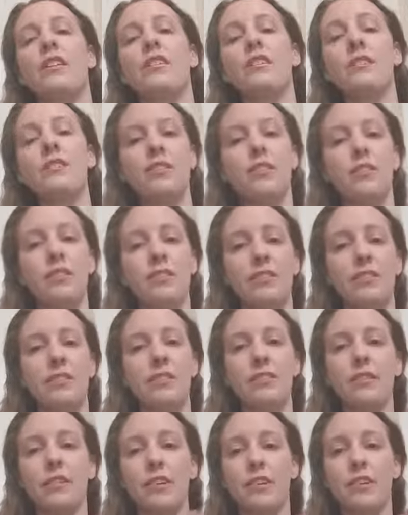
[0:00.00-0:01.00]
notice
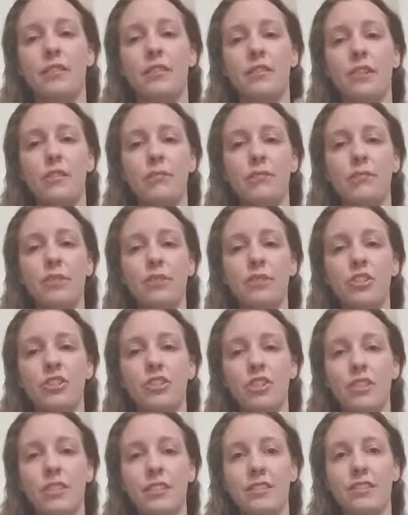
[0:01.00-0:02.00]
a
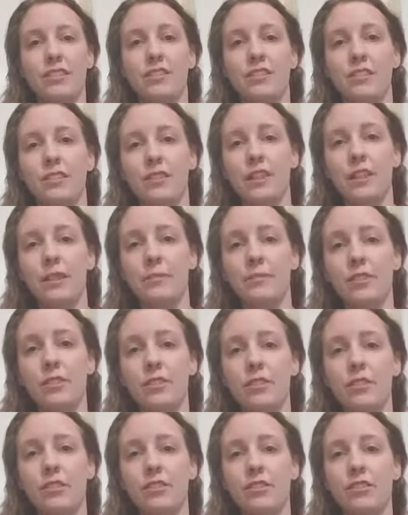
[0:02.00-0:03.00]
bluish tint to the lips.
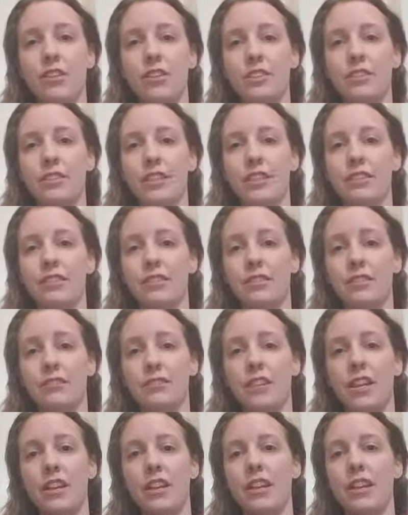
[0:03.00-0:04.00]
This is all signs
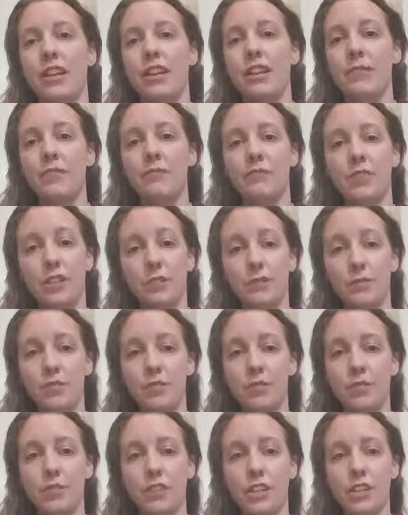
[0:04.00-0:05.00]
of
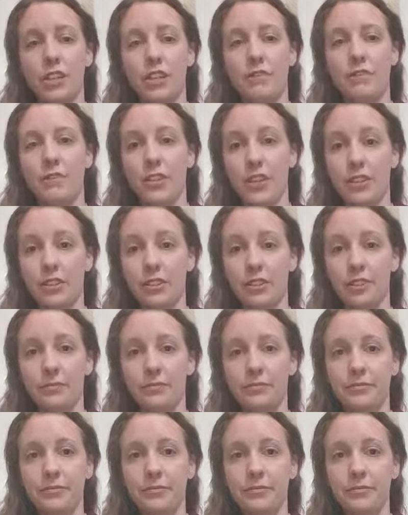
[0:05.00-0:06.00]
respiratory
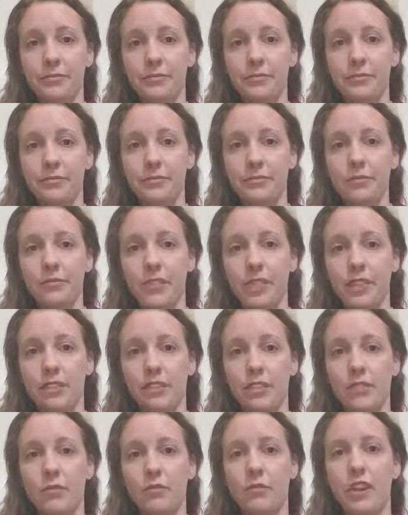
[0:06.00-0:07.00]
failure.
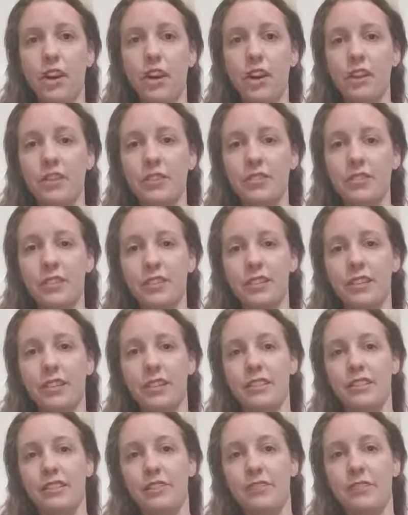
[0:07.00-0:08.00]
So we also see
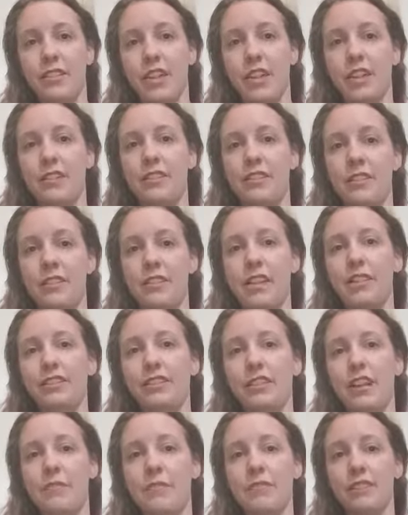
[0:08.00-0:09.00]
signs of, the
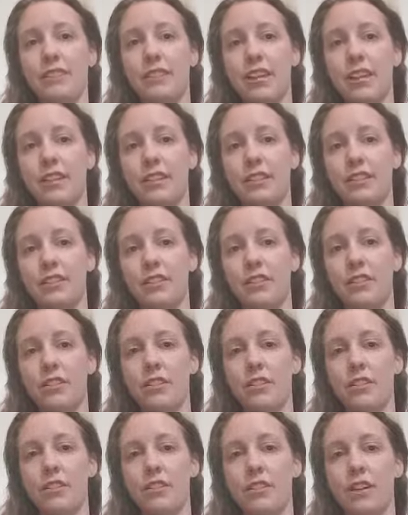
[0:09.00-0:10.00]
less common signs
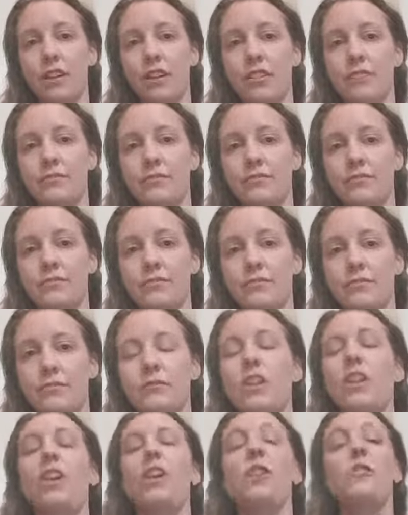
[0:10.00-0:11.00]
are,
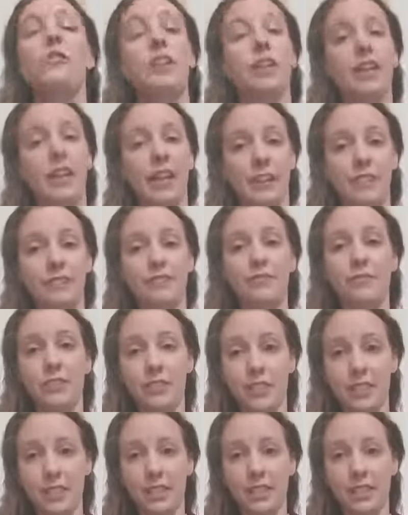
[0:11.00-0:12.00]
and
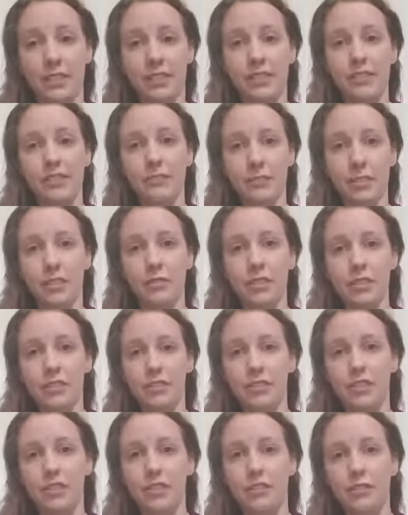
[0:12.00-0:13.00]
fatigue is a big
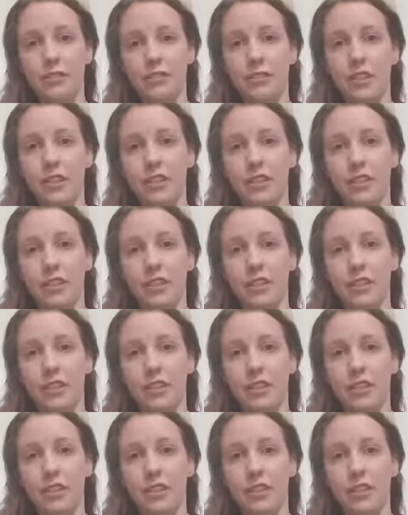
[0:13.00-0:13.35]
one too.